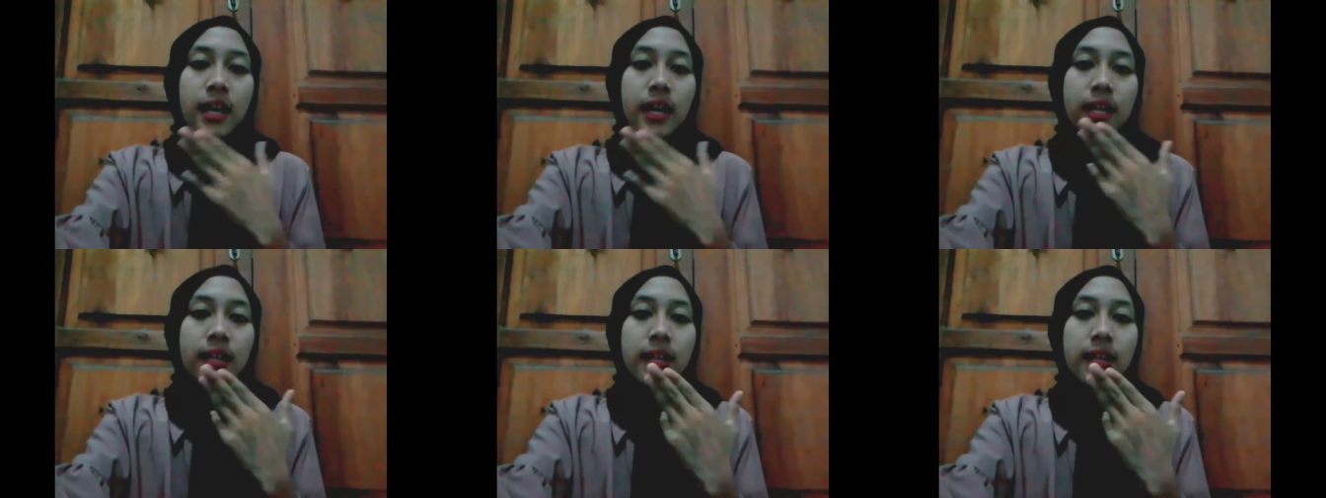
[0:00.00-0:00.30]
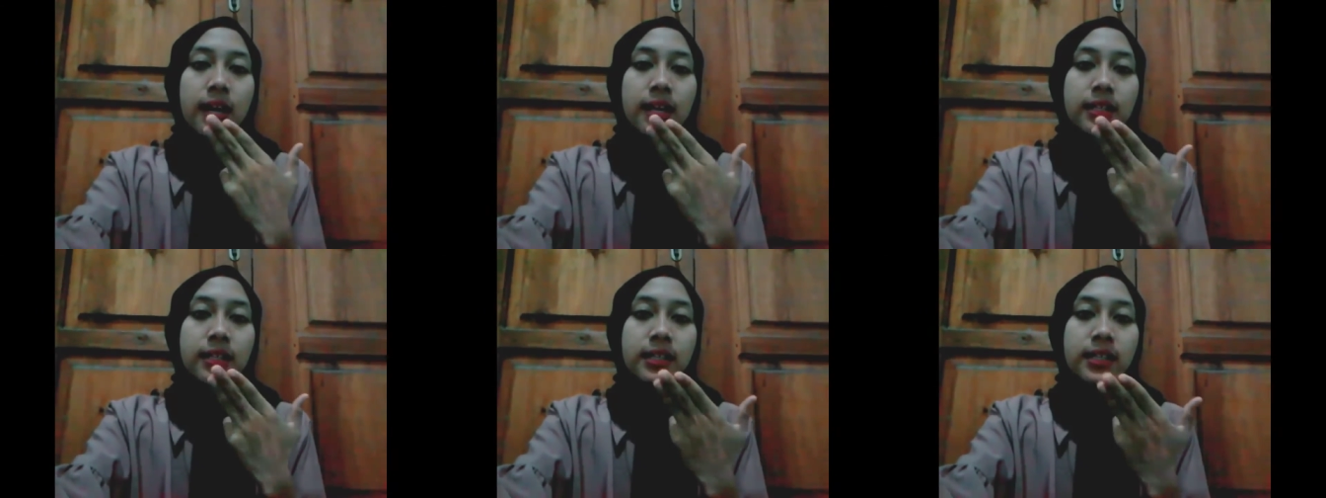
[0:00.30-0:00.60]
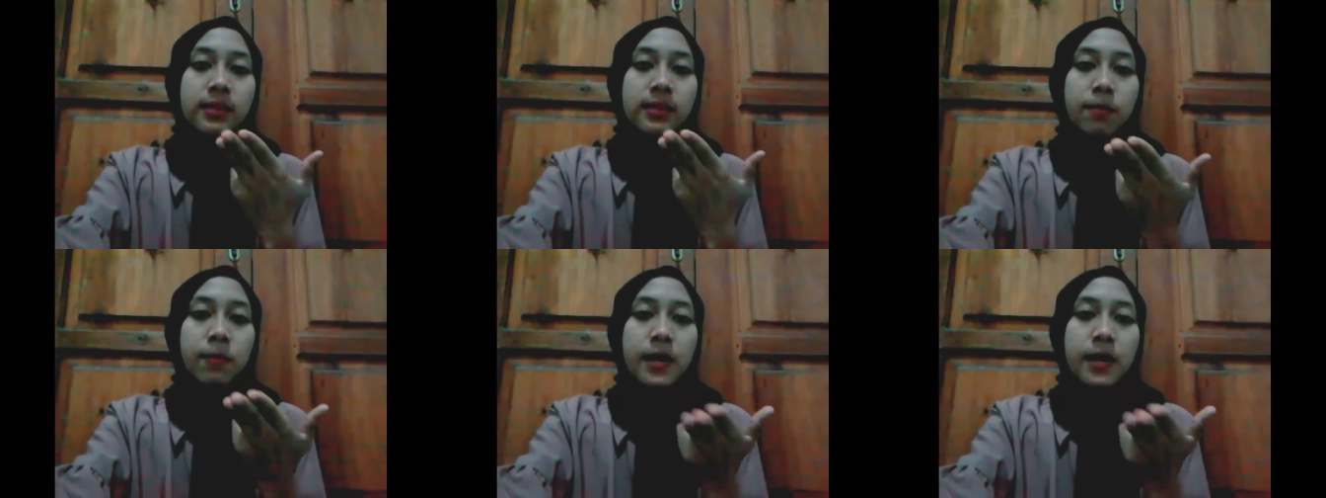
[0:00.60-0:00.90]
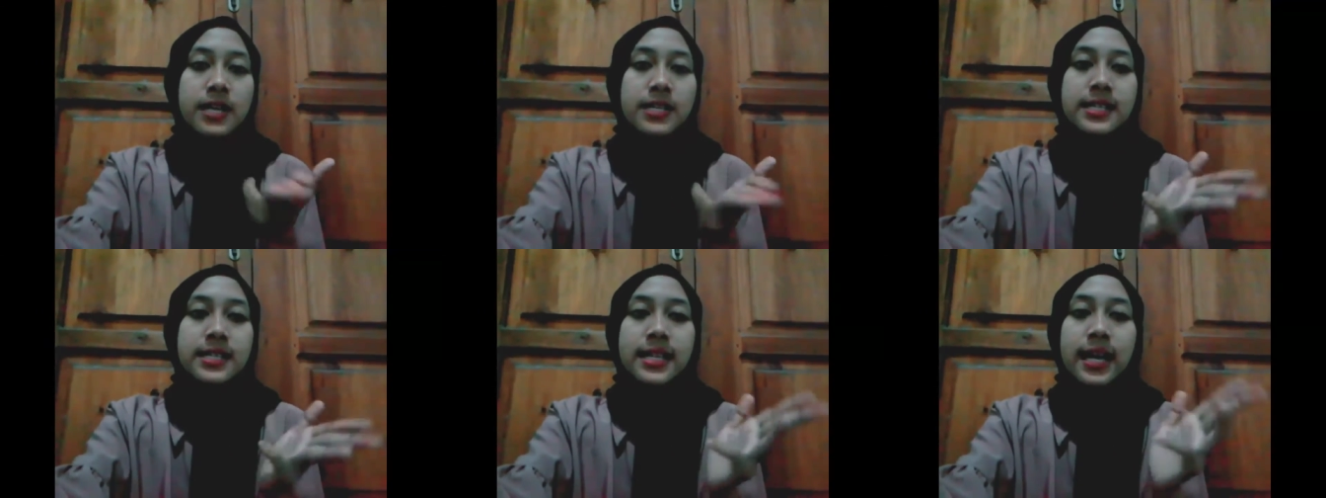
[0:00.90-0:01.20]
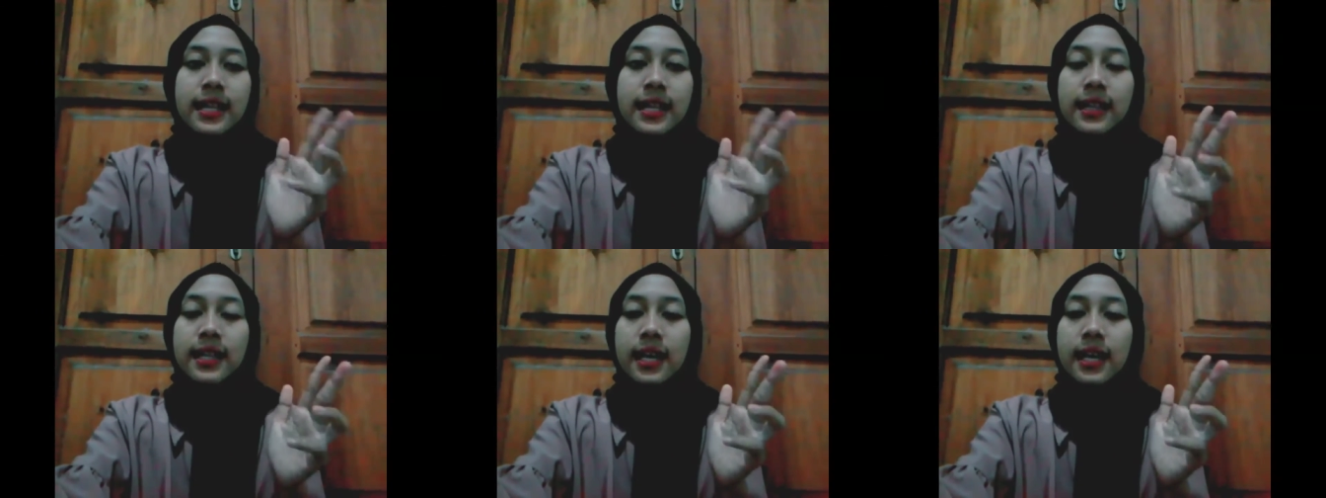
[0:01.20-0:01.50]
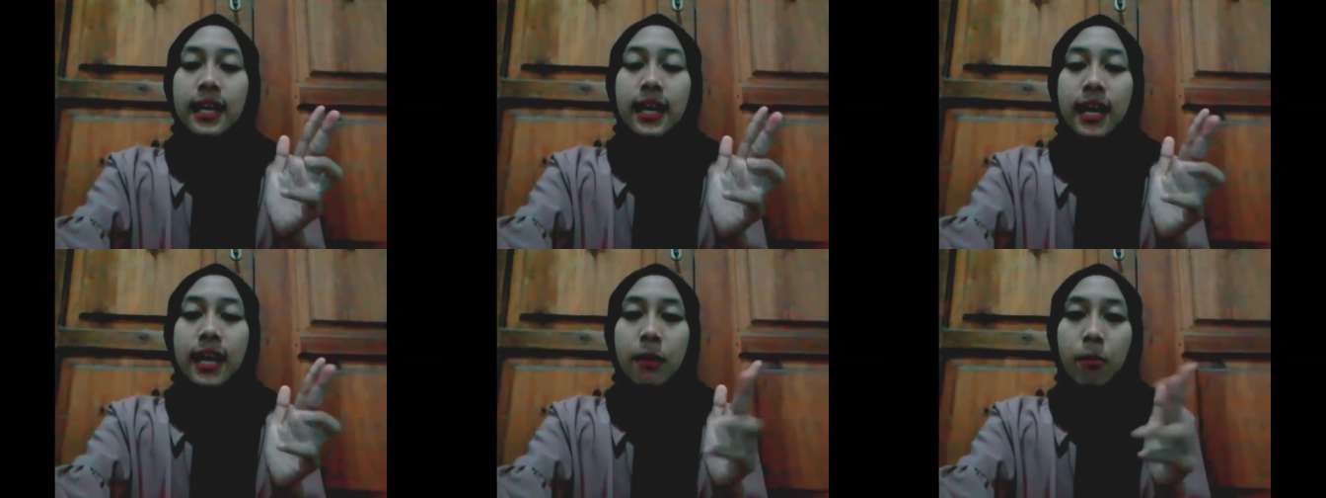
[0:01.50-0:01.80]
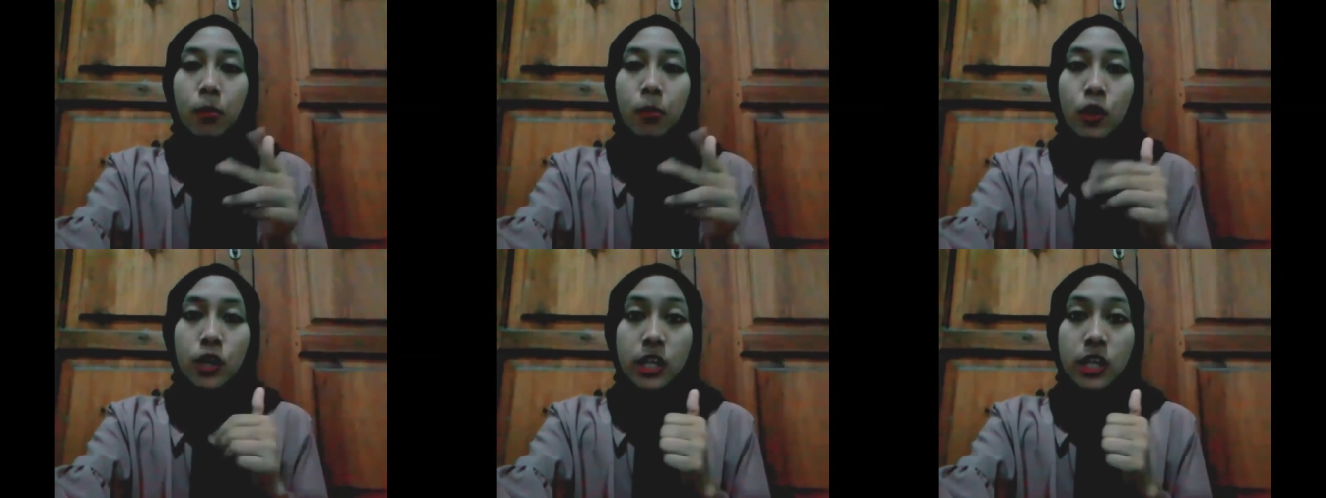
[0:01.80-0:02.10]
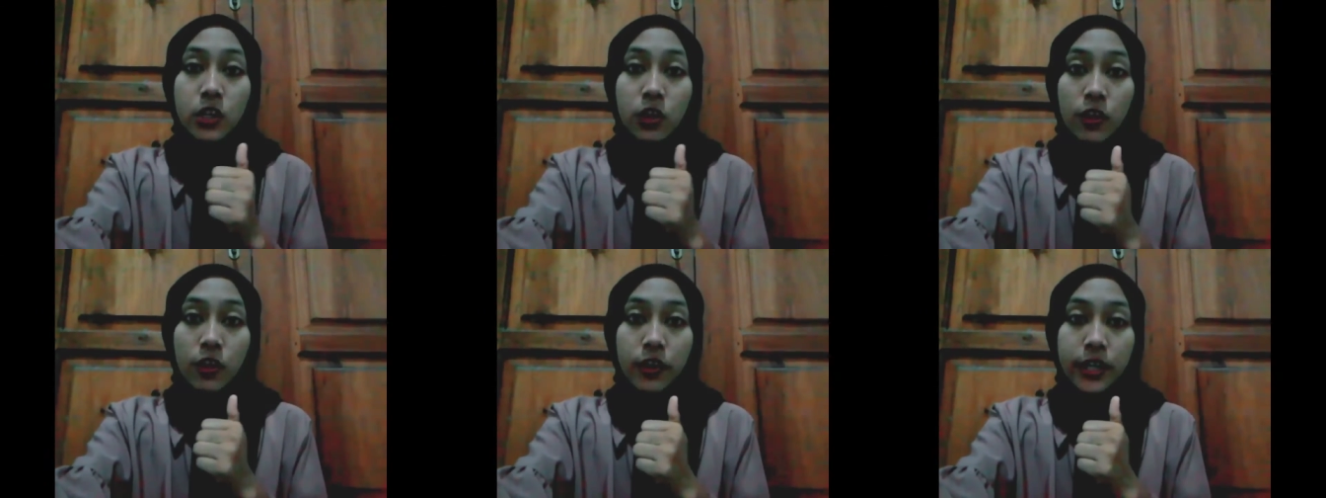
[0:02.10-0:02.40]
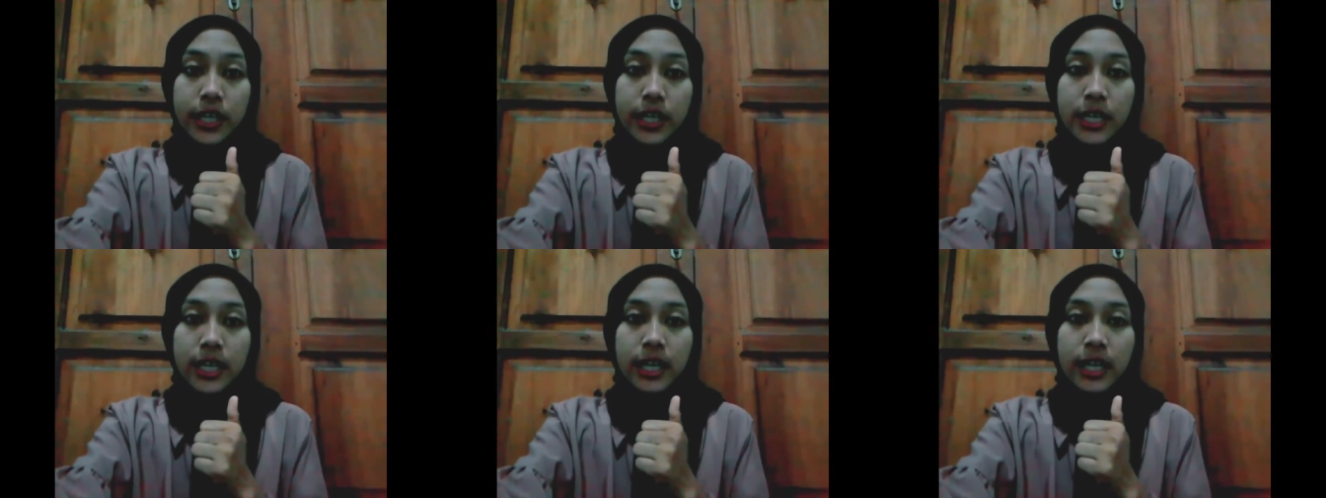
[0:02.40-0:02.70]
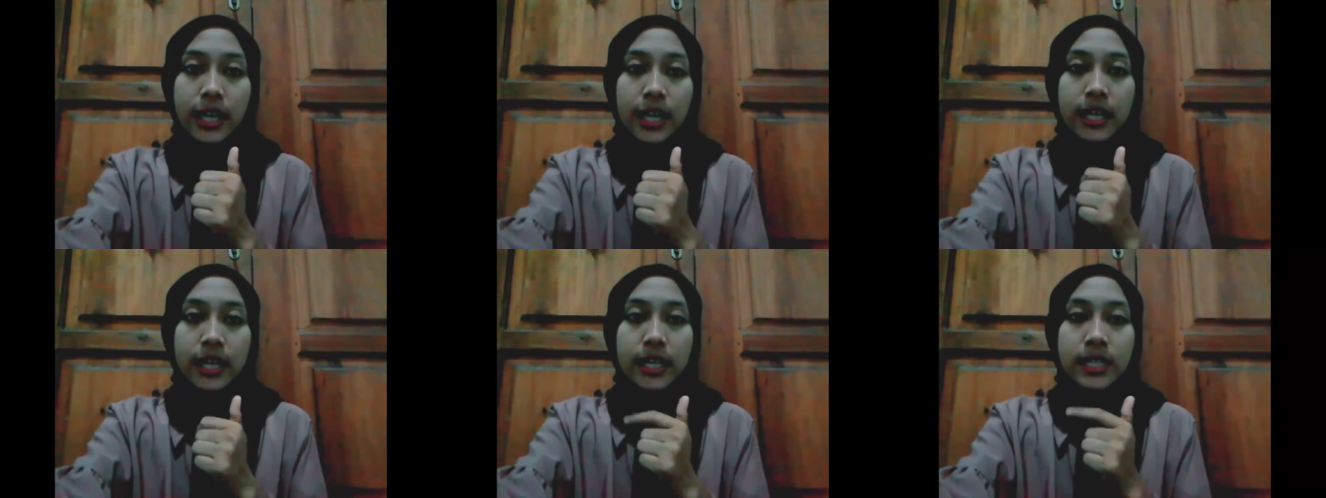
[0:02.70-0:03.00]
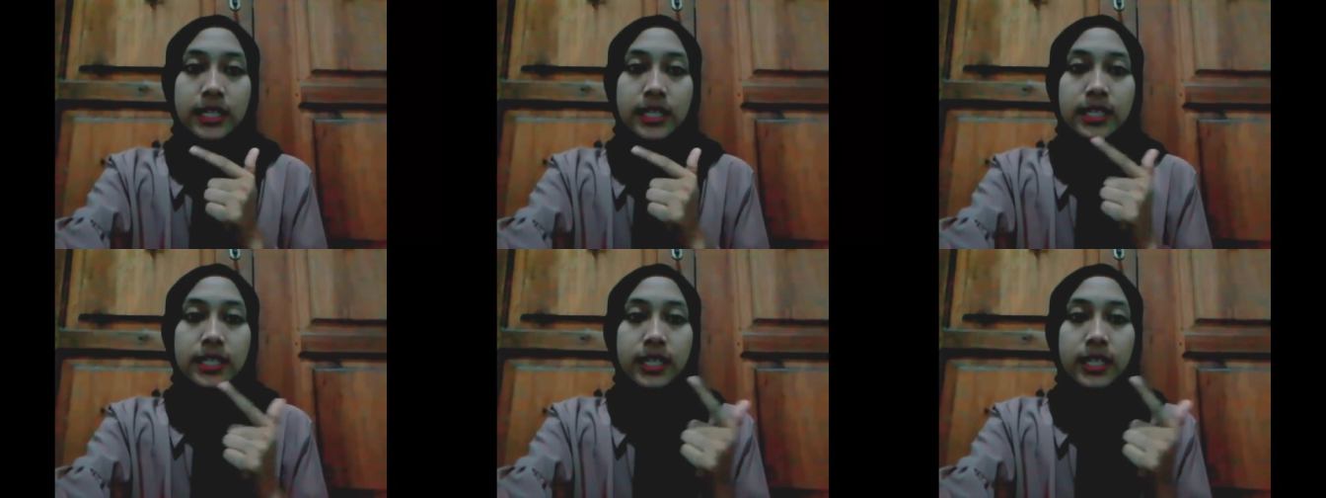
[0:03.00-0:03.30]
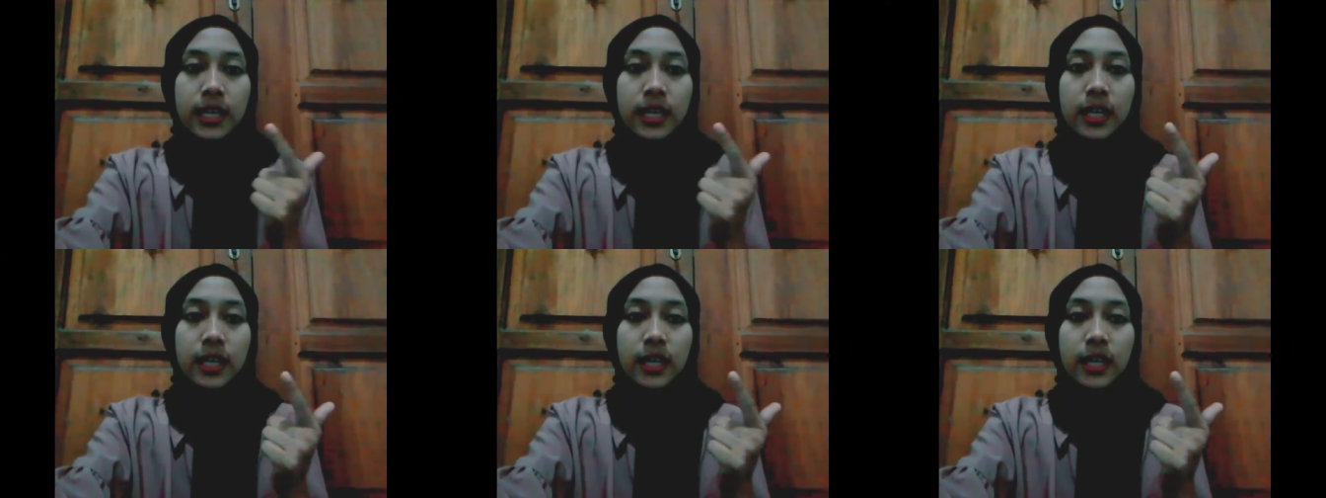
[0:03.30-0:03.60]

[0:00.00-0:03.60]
and then is presenting and monitoring, and then is